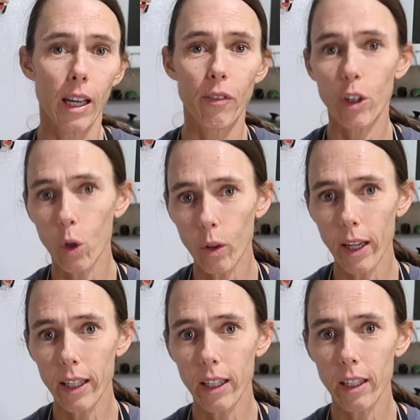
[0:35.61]
If you don't
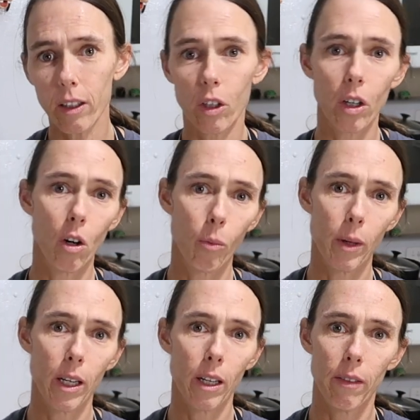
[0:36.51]
like it, you can
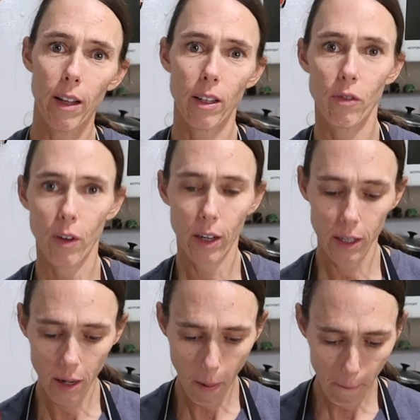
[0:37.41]
omit it. That's
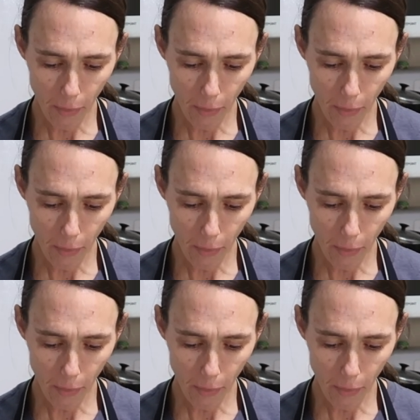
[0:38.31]
fine.